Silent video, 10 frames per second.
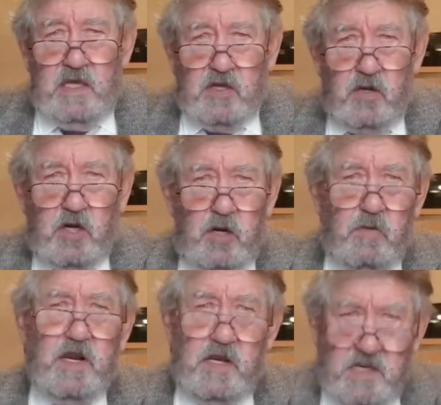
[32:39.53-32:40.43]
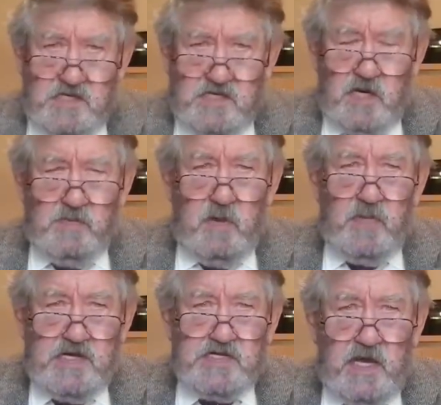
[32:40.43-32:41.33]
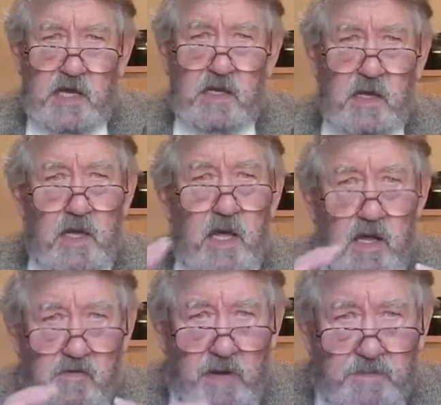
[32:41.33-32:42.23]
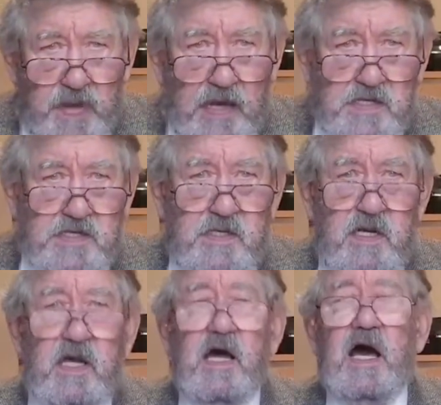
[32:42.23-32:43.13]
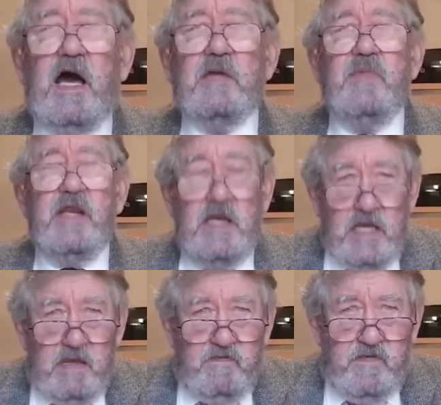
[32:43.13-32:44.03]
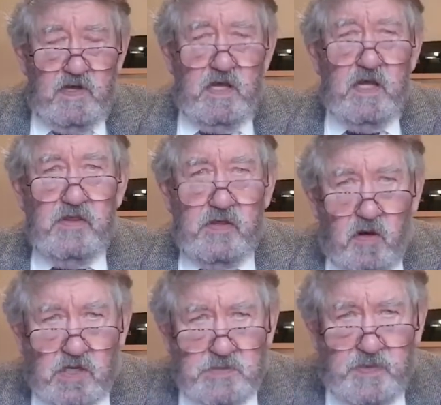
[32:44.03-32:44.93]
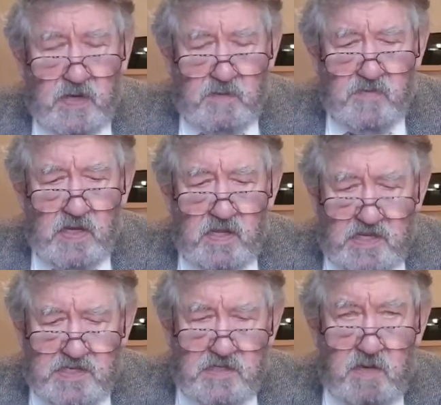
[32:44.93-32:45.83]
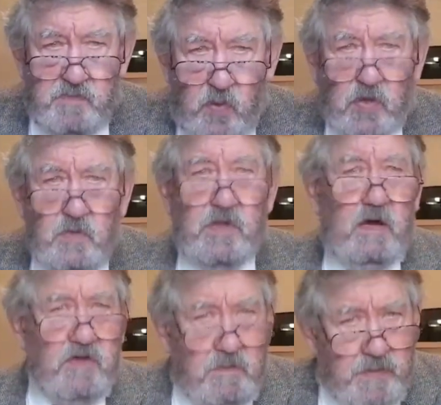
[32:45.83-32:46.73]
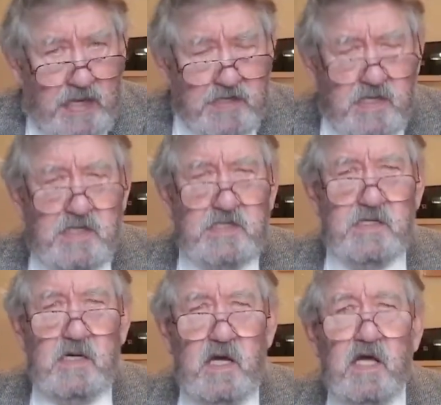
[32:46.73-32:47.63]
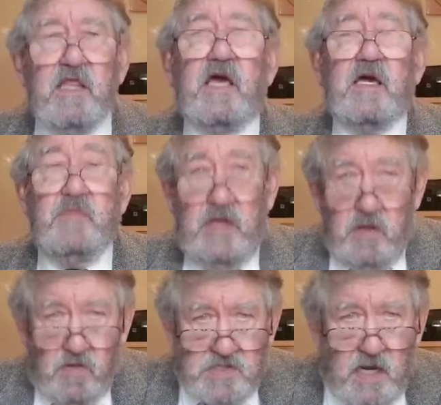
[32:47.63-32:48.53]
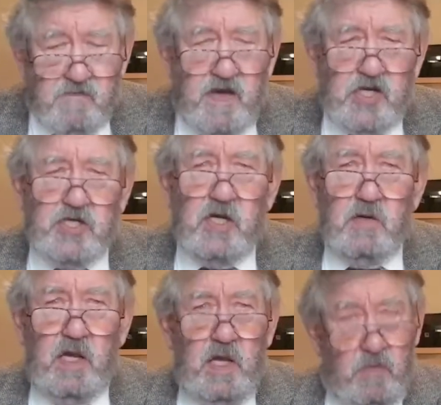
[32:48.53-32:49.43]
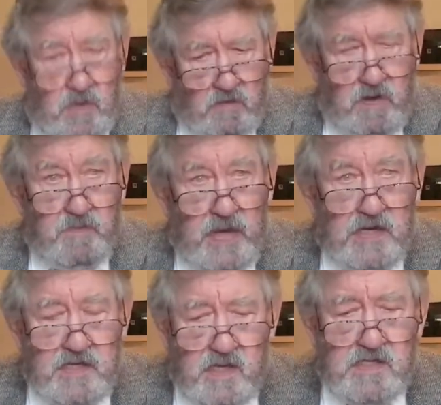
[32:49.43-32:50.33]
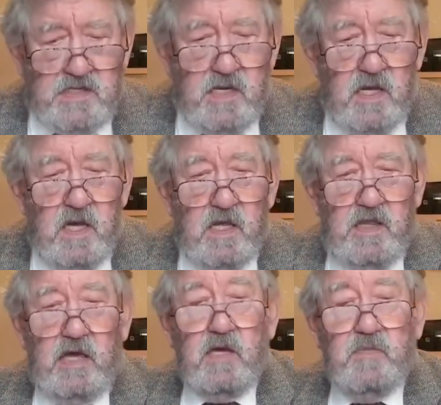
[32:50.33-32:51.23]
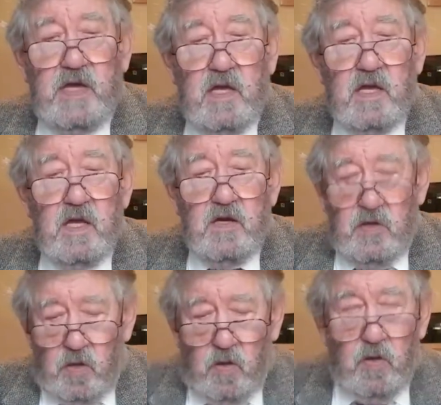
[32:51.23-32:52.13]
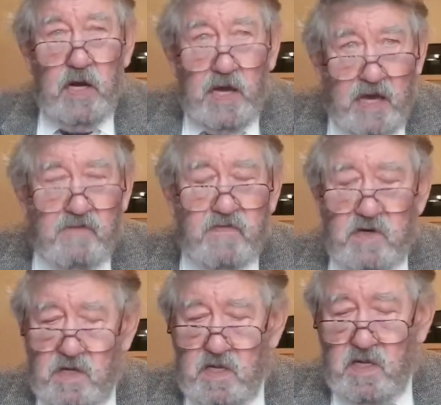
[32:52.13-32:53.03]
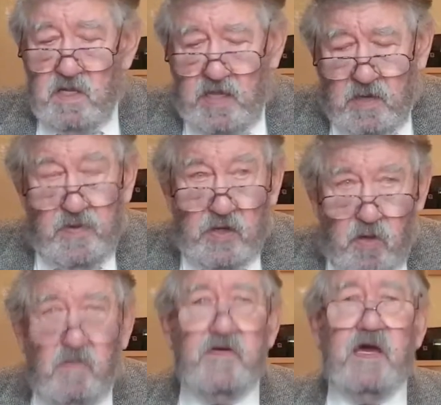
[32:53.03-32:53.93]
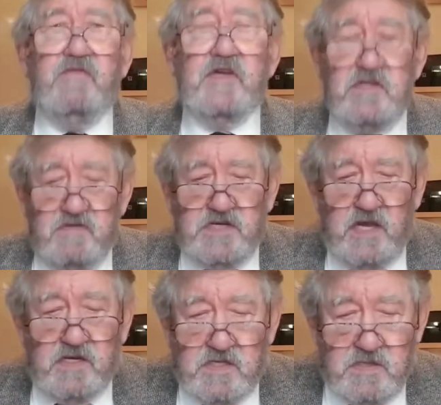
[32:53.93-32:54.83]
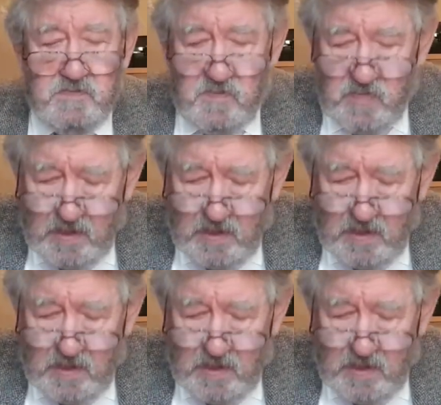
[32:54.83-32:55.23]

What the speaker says: he concluded his sermon by saying, "Repent and believe the Gospel." This is important. Without repentance, there can be no salvation. Without repentance, there can be no heaven. There can be no forgiveness of sins.